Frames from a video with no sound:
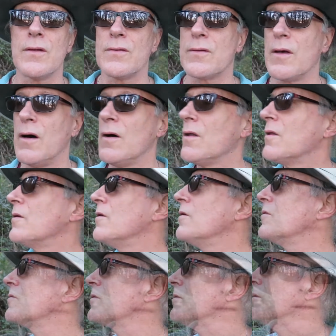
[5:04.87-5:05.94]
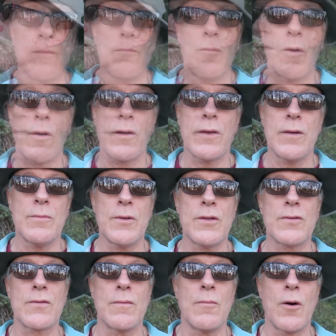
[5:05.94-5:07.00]
That's all there is to it. More
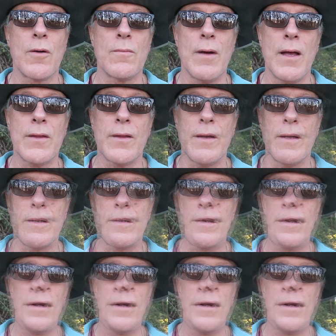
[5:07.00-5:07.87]
humans, more methane.